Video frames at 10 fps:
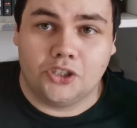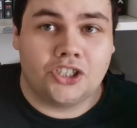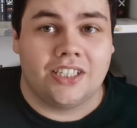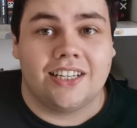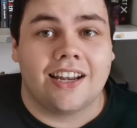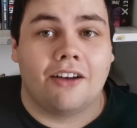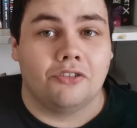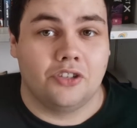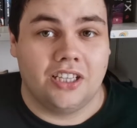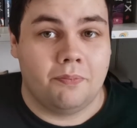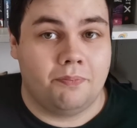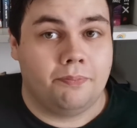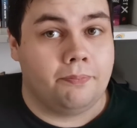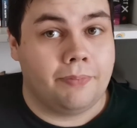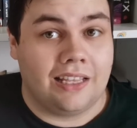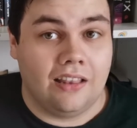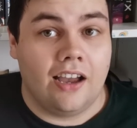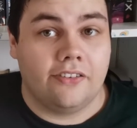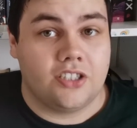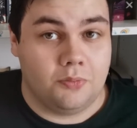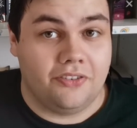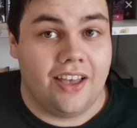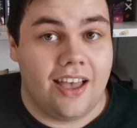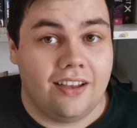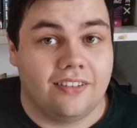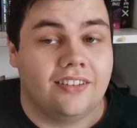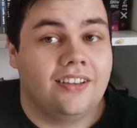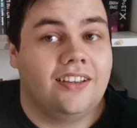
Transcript: But she did have a really bad life, to be fair.